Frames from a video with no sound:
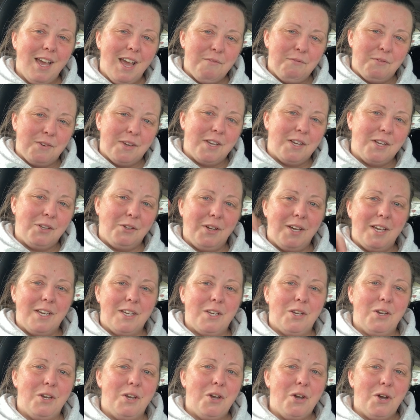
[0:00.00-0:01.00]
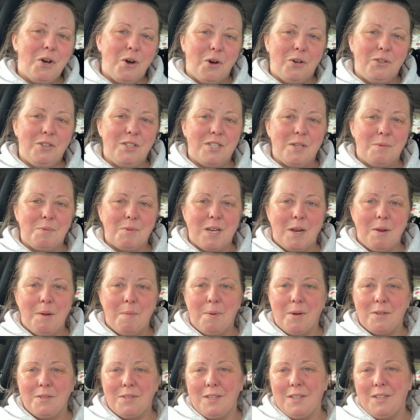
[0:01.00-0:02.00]
if you can click on the subscribe
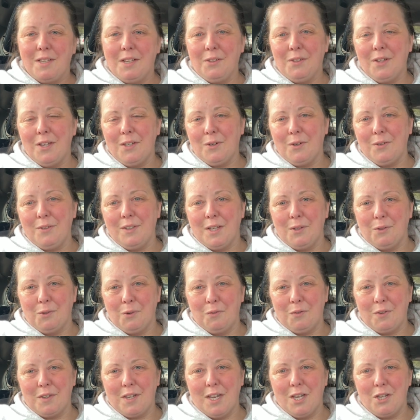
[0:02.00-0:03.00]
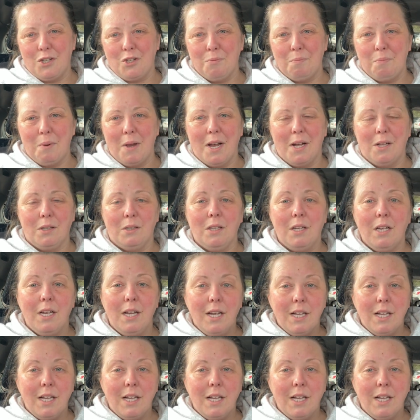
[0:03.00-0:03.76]
button, click on that notification bell,